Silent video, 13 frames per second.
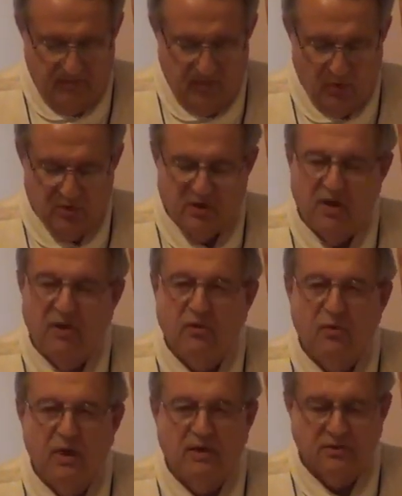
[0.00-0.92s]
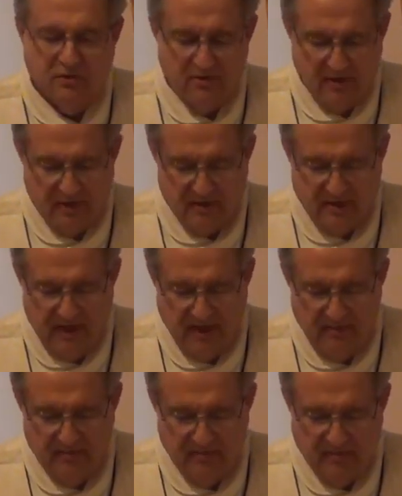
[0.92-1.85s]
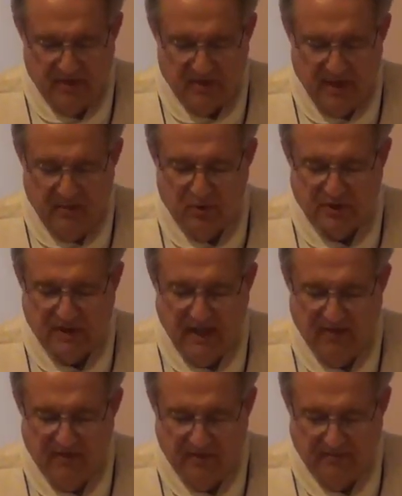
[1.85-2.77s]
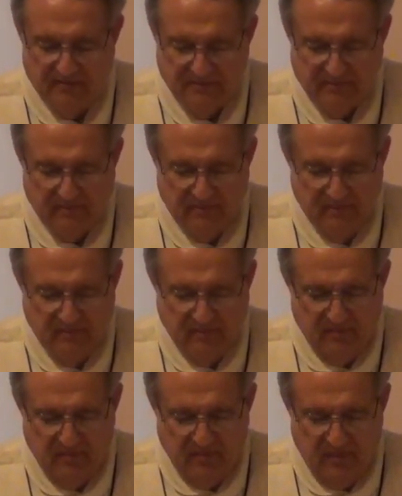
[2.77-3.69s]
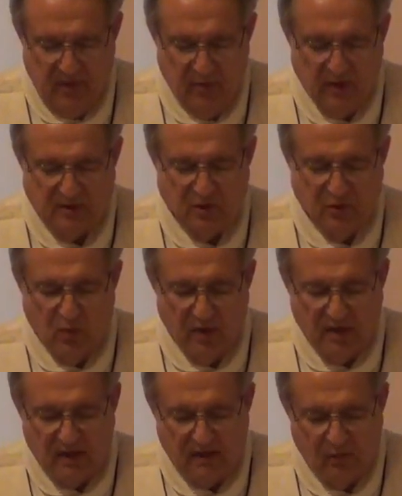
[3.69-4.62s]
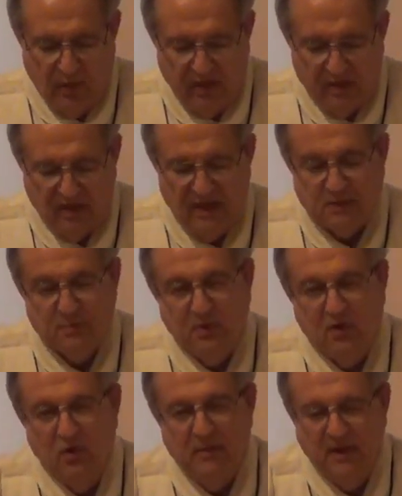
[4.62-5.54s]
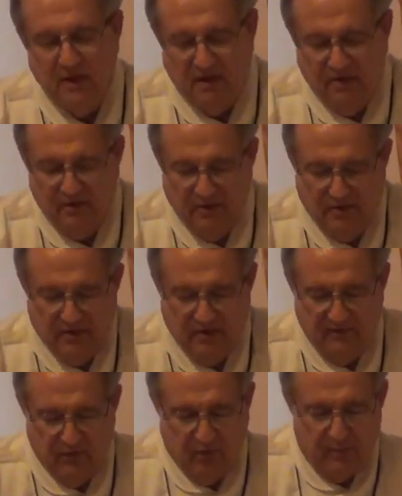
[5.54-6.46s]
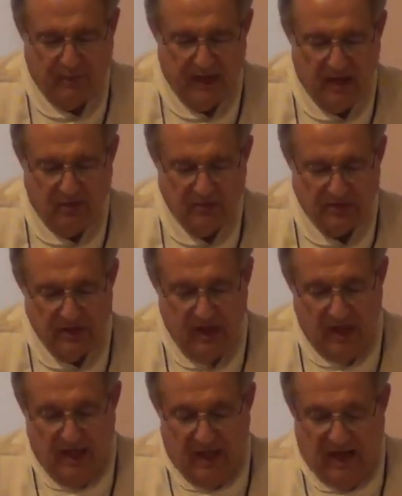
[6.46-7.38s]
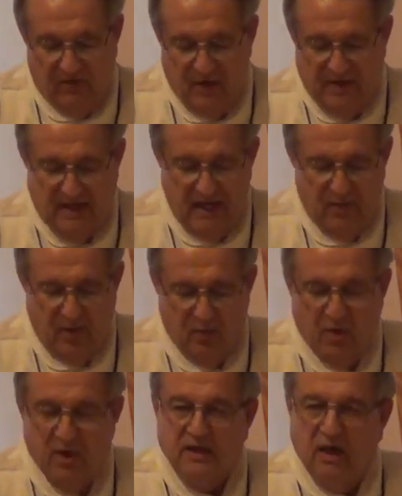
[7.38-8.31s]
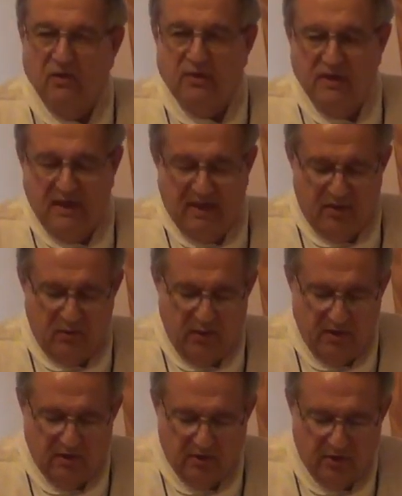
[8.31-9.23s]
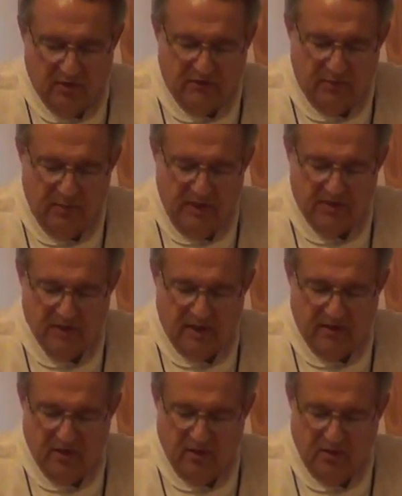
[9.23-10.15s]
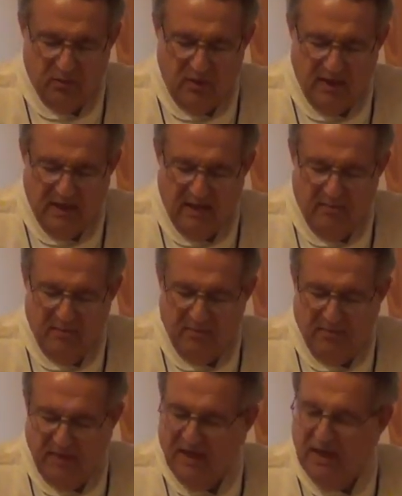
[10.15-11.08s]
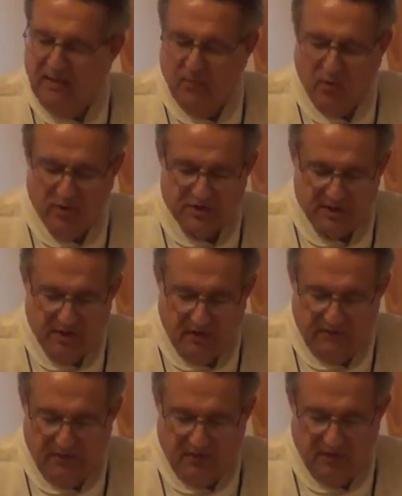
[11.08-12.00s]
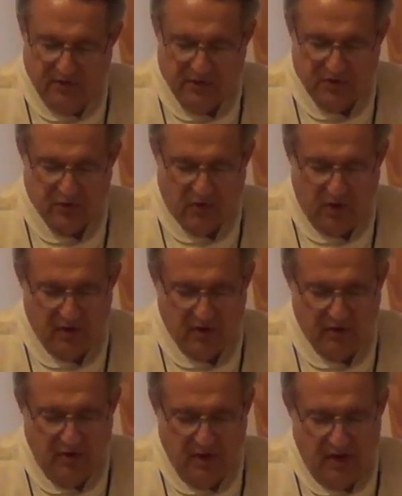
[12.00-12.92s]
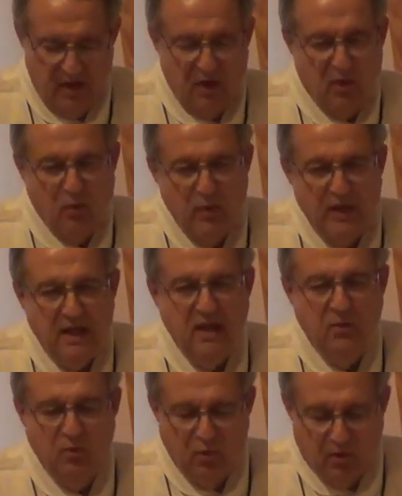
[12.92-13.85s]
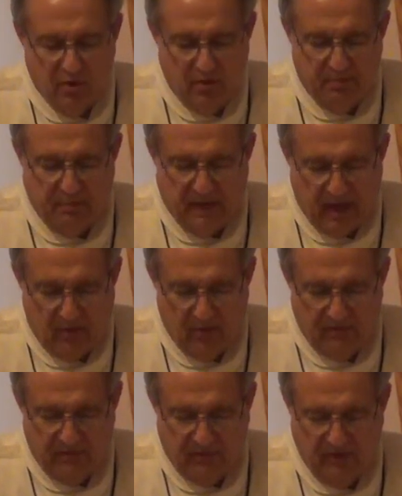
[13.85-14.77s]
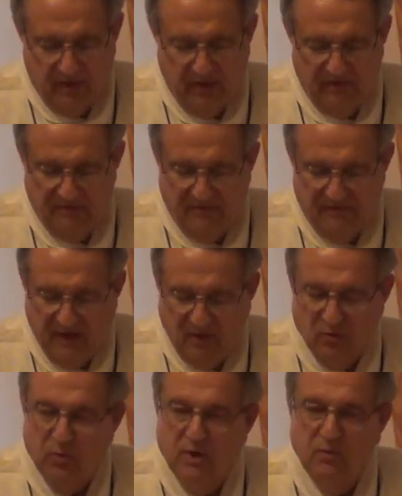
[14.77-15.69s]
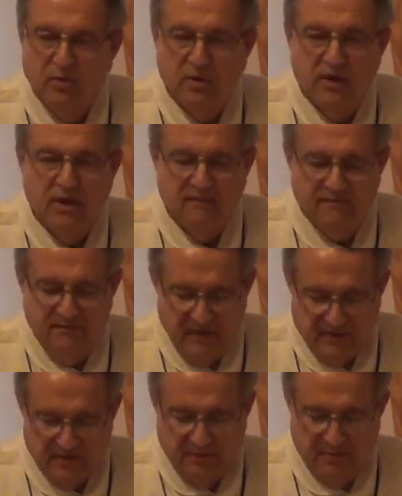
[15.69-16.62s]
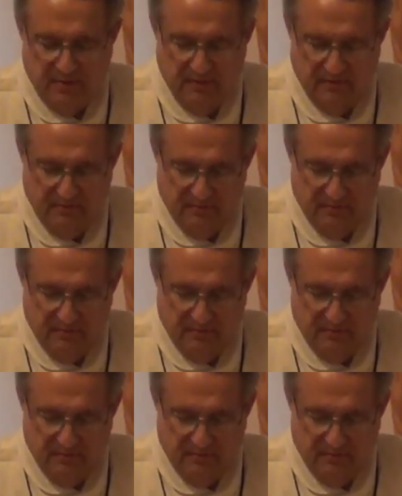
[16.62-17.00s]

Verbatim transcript: There was another wrestler on a team. His name was Kevin. He wrestled one weight class below me at 134 pounds. Every day we worked out together, we learned from each other, we came, became more skillful and stronger. We were powerful and felt we were invincible.